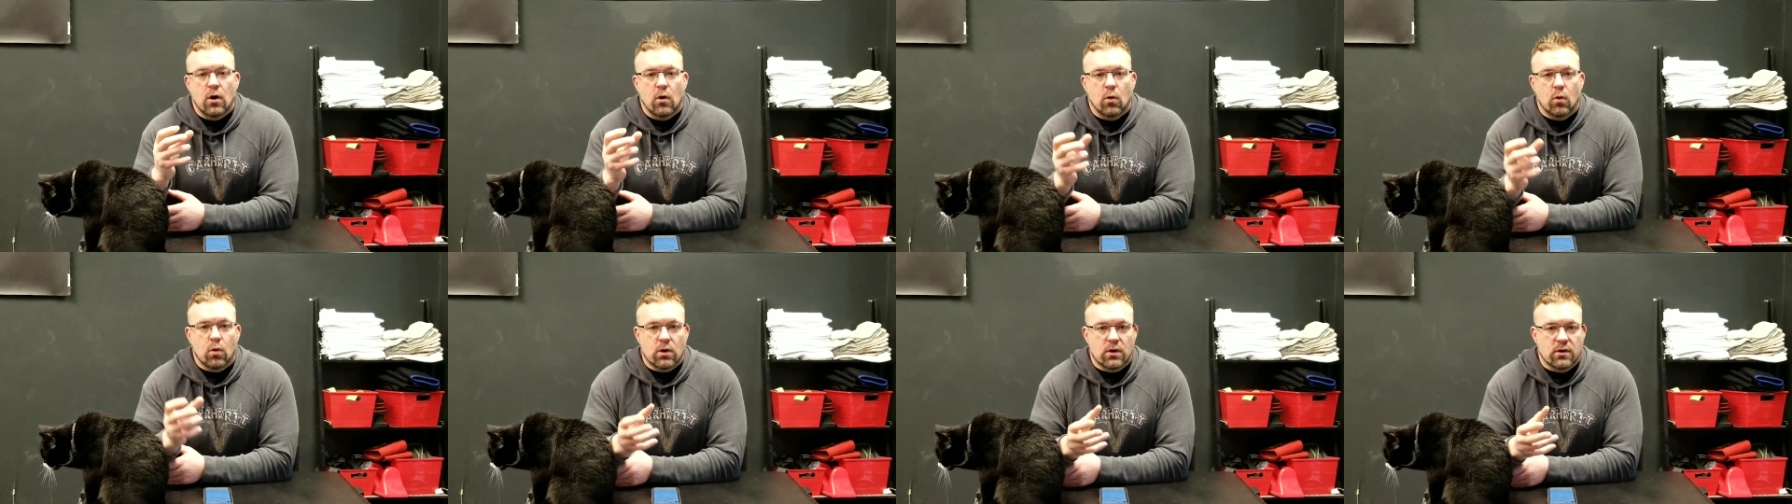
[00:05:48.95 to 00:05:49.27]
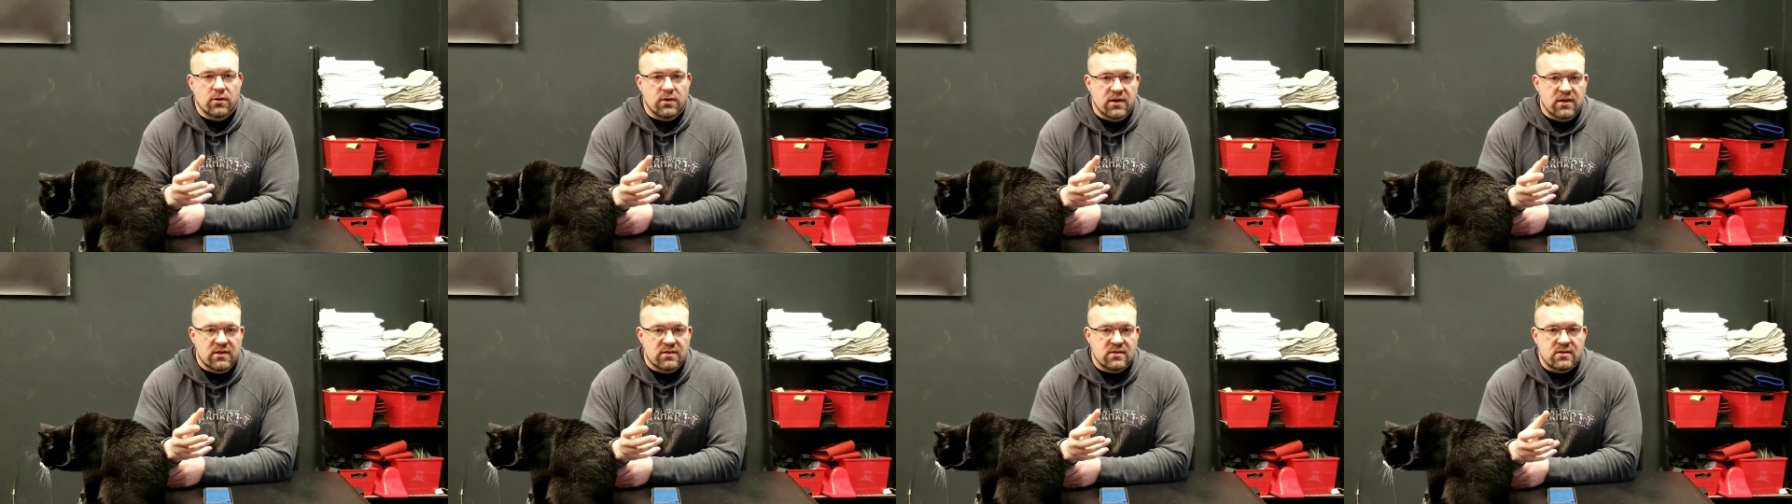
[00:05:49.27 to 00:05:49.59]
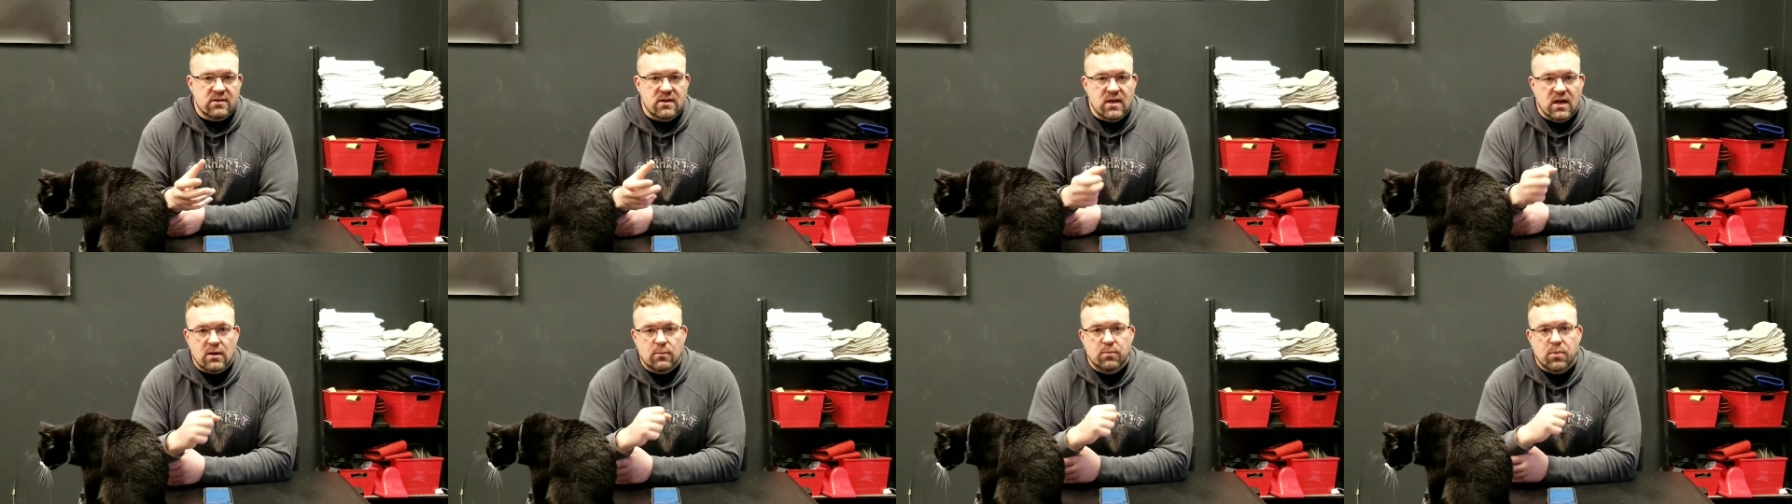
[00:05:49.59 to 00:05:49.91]
one of these
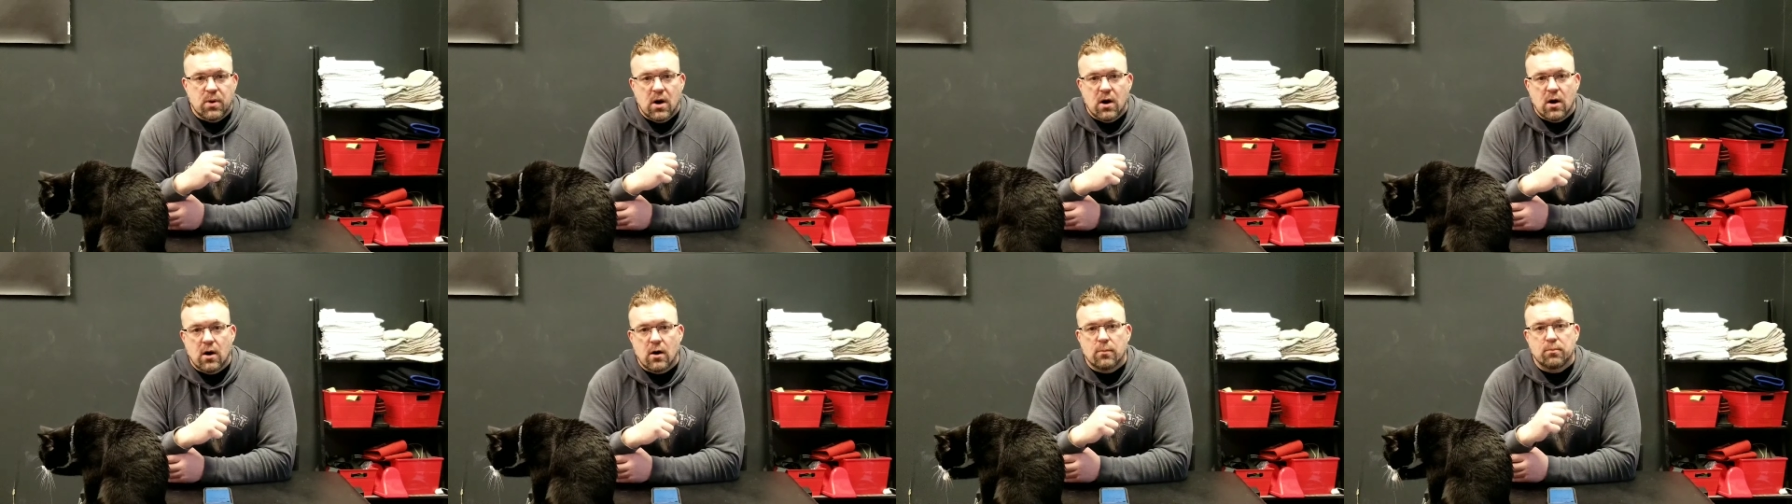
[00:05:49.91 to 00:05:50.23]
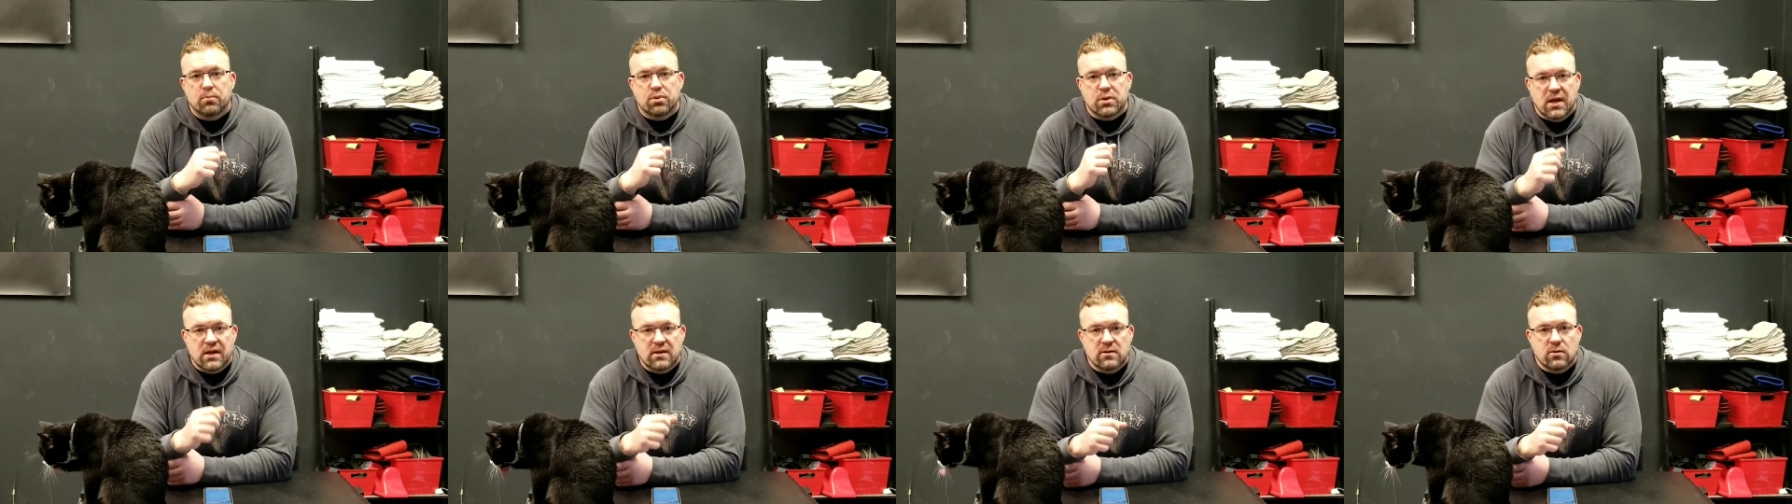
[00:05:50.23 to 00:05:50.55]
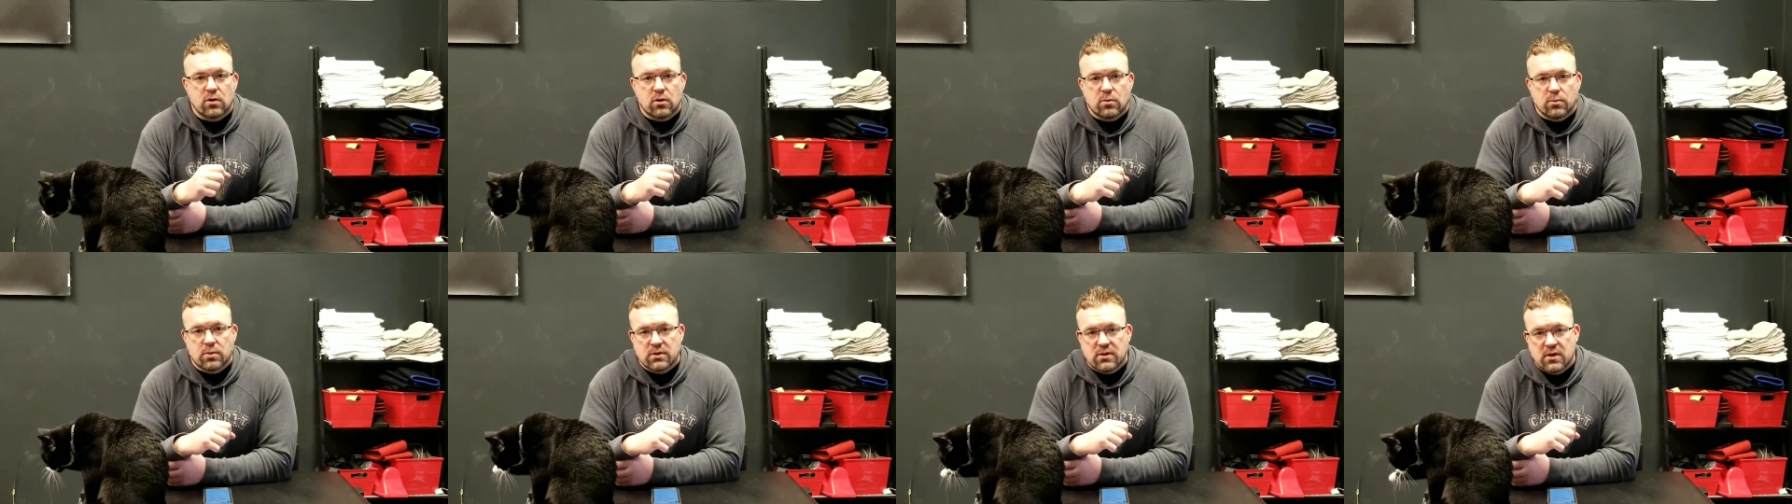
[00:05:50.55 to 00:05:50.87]
stick bar plate
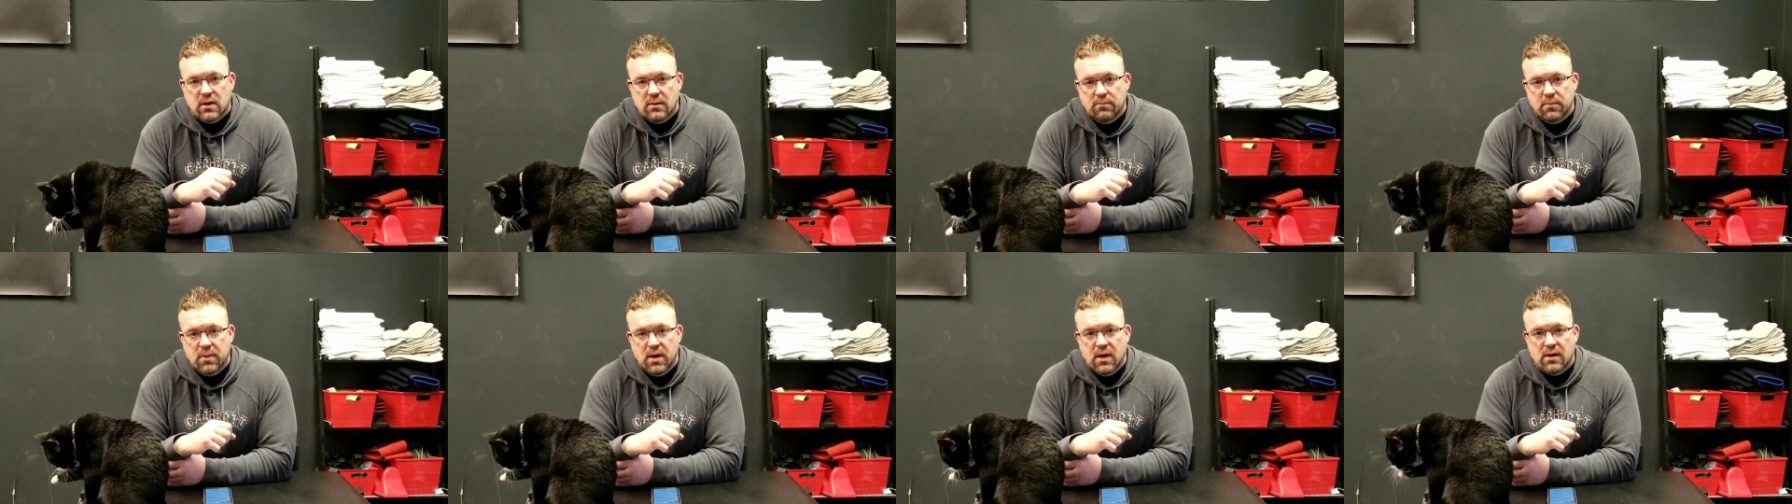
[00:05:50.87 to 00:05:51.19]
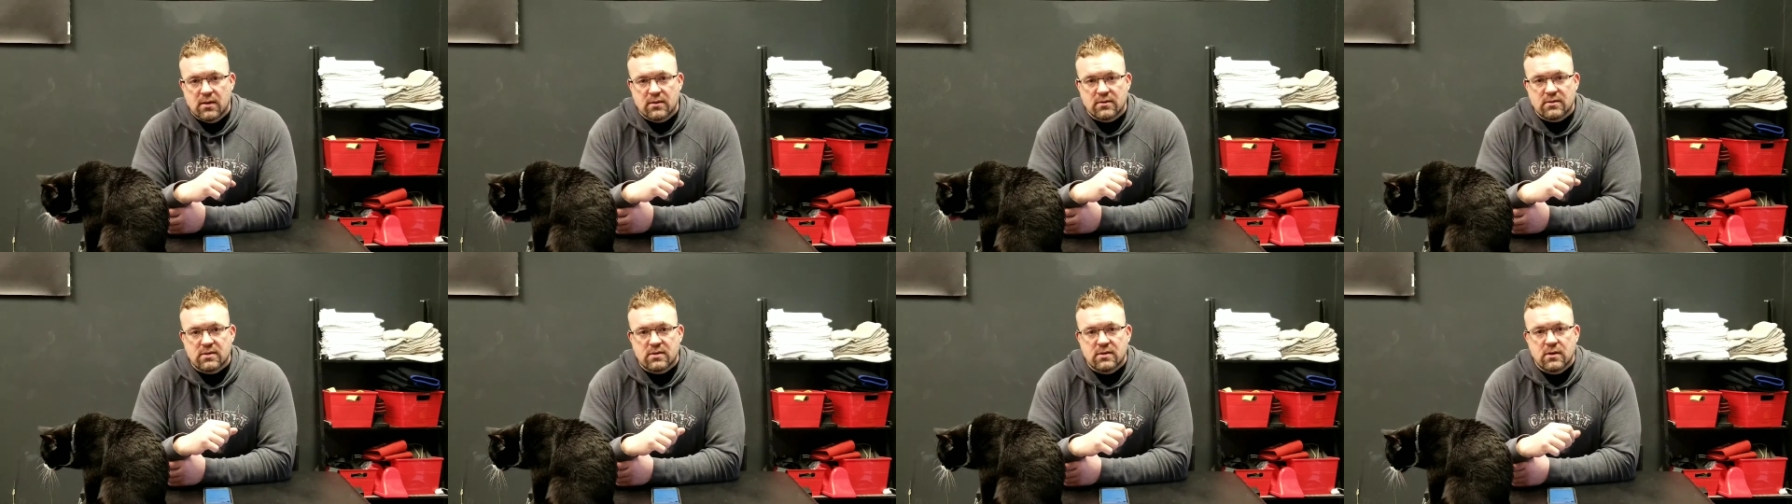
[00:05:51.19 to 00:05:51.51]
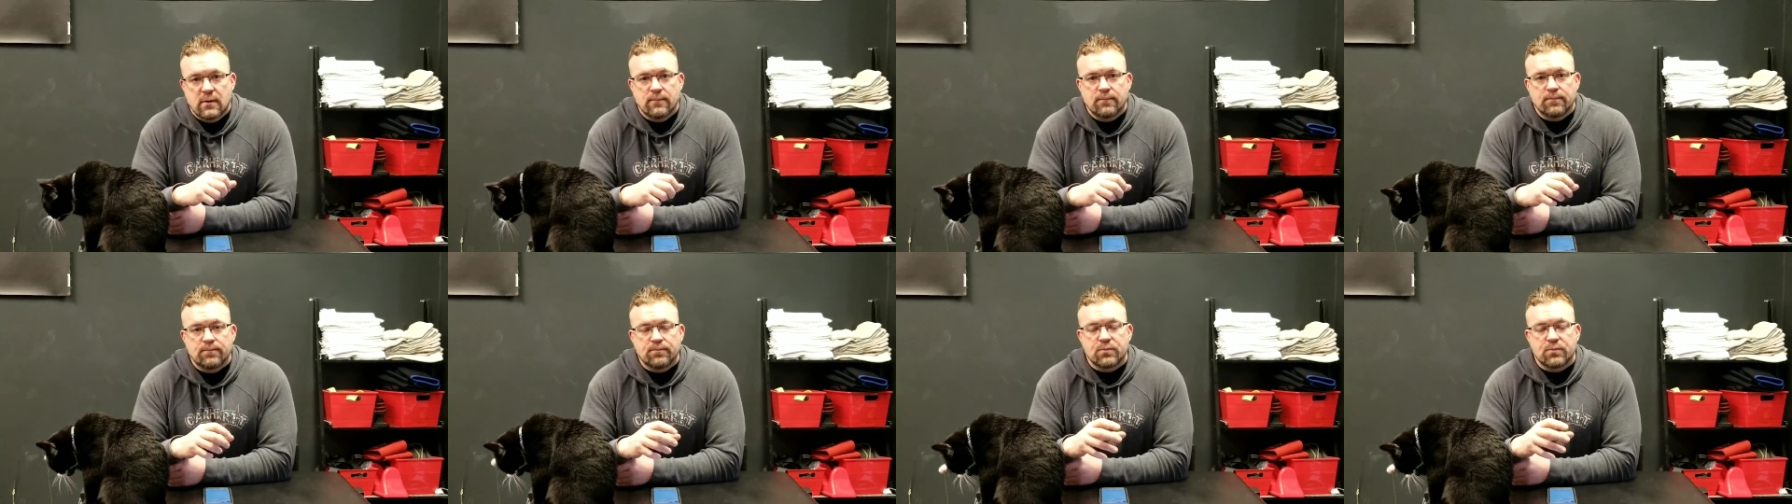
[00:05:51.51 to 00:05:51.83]
loadable dumbbells